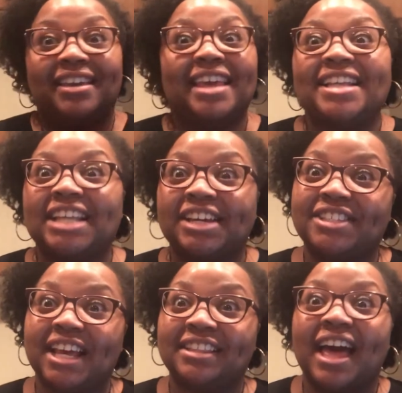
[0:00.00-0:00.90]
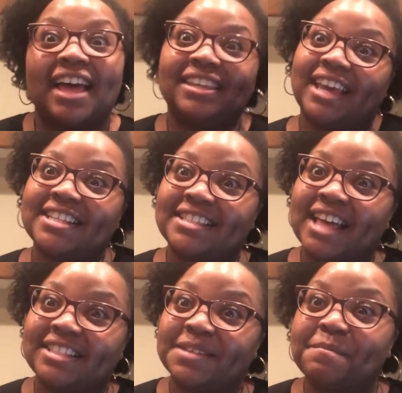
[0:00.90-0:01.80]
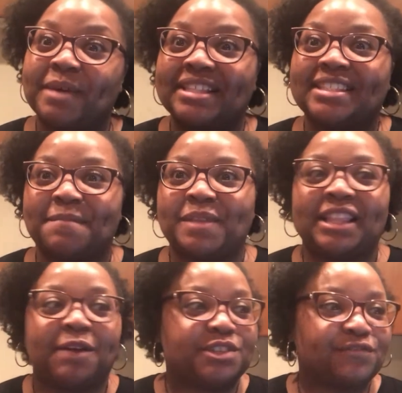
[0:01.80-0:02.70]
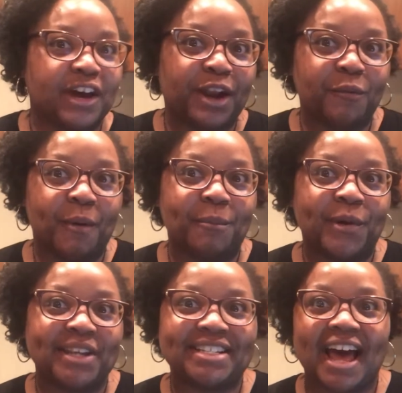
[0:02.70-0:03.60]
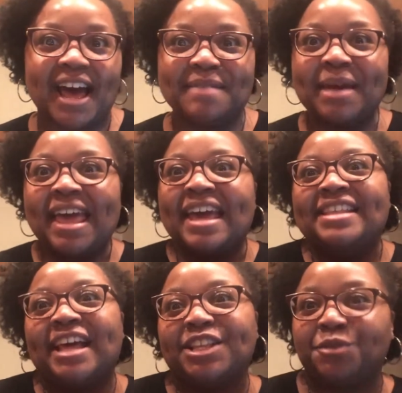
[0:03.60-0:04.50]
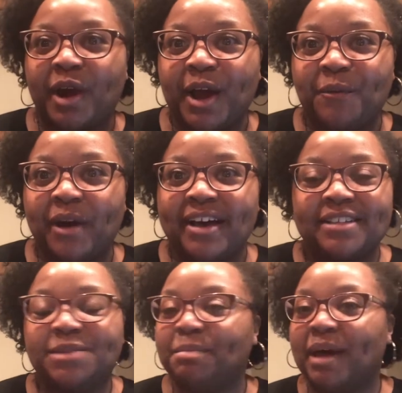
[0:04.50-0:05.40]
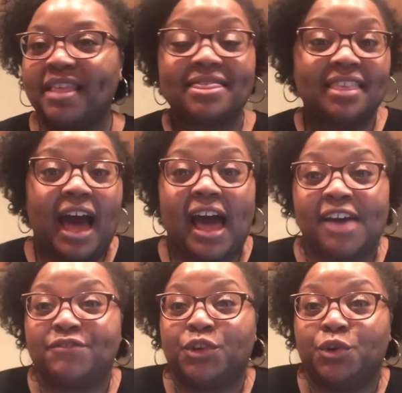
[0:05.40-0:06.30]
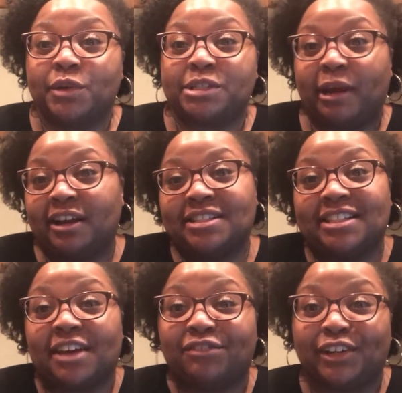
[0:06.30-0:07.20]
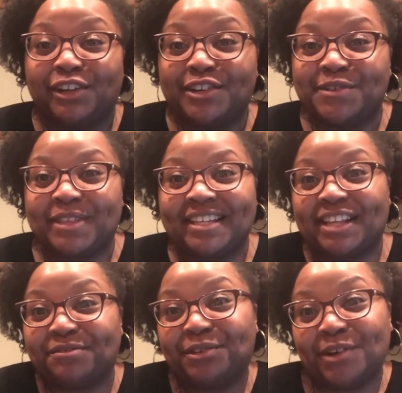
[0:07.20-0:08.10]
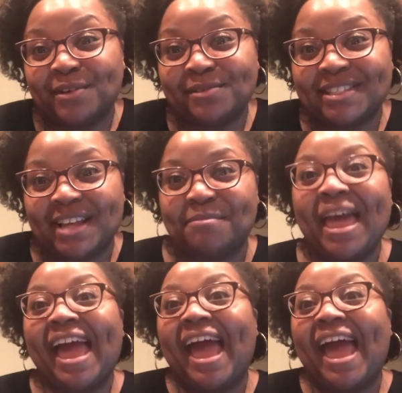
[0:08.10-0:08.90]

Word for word: Yes, I've said that. Yes, that's been something that was fun at one point in time. That's where I was, but I have new experiences. I've learned new things. I've grown some.